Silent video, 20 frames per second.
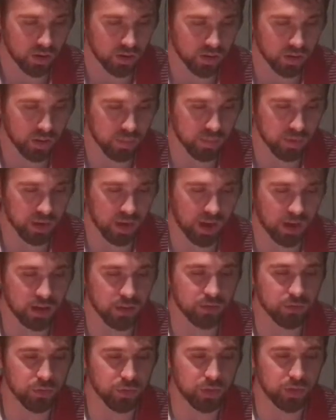Some kind
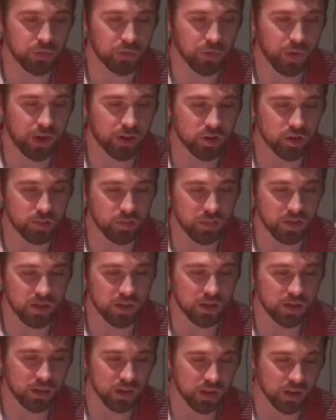of refresh
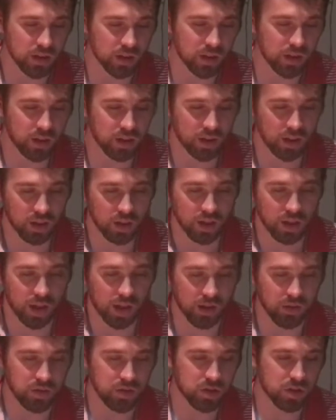me.
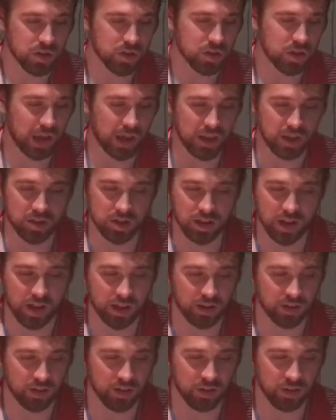I would just change that a